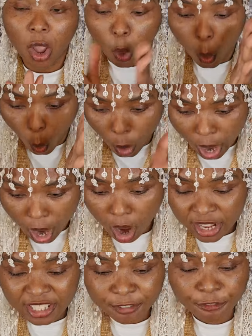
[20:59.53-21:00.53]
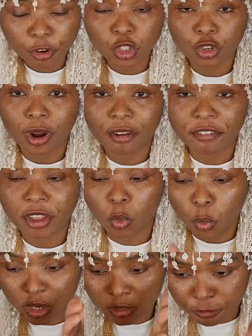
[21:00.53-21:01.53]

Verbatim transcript: Where is the photographic? Where's the